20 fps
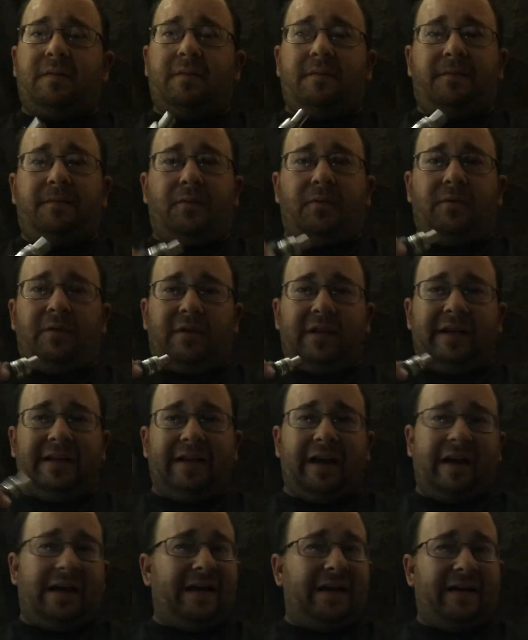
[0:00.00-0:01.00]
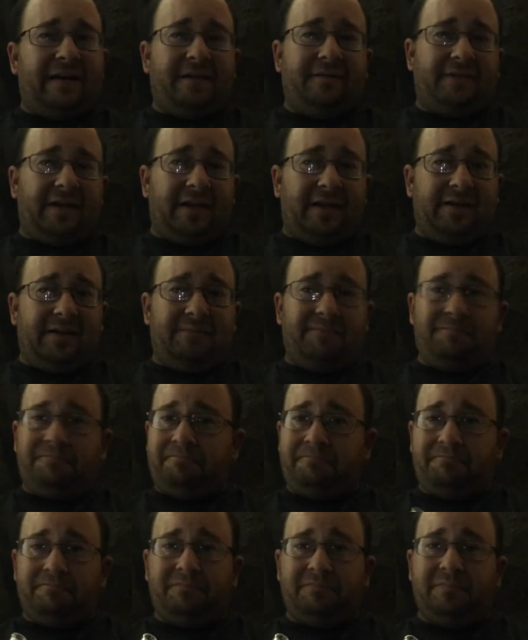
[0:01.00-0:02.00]
for the 9 out of 10,
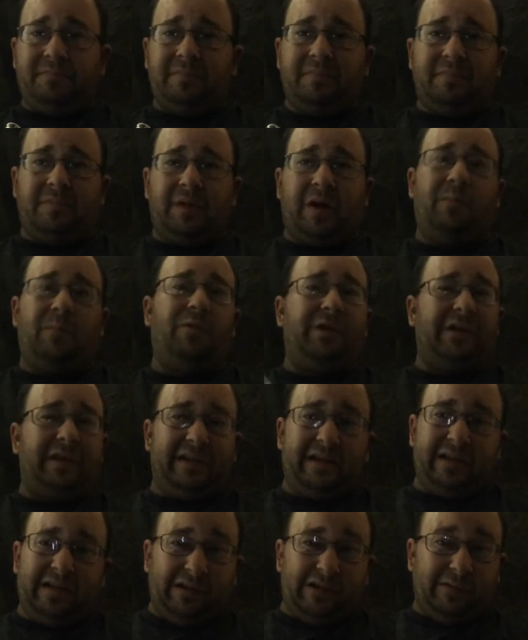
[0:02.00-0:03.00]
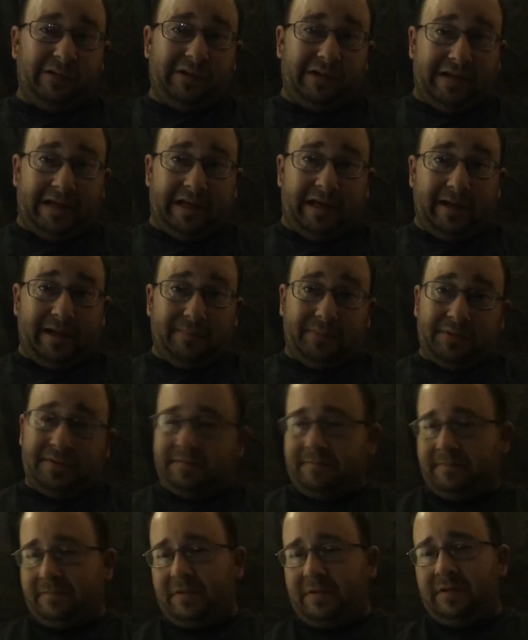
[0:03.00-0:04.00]
I'm willing to deal with the gap.
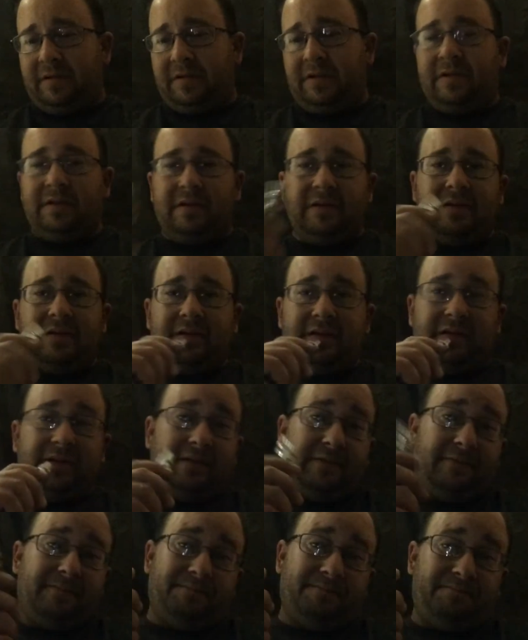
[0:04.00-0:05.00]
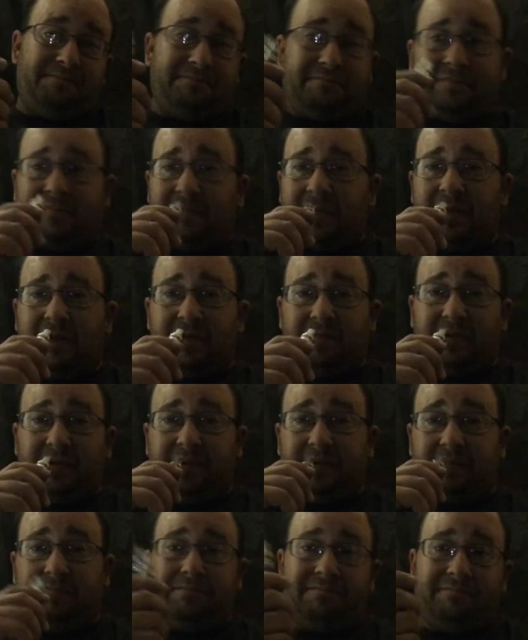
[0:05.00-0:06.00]
You know, I
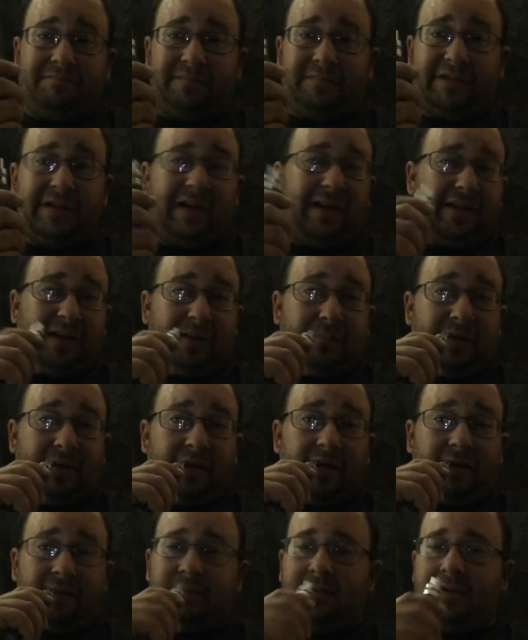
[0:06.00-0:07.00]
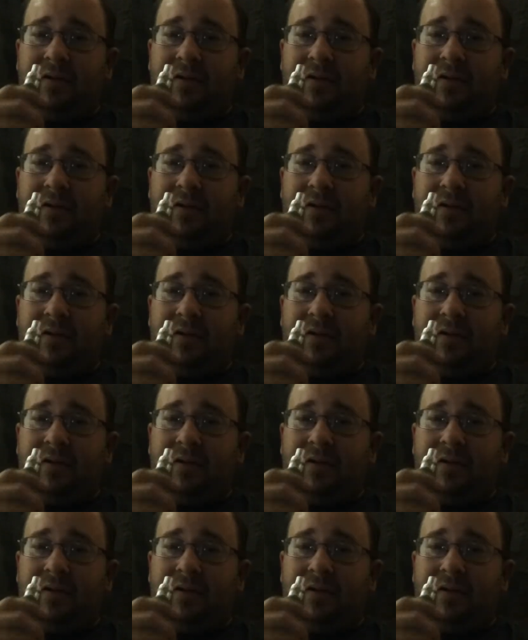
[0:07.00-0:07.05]
mean, it's not that bad.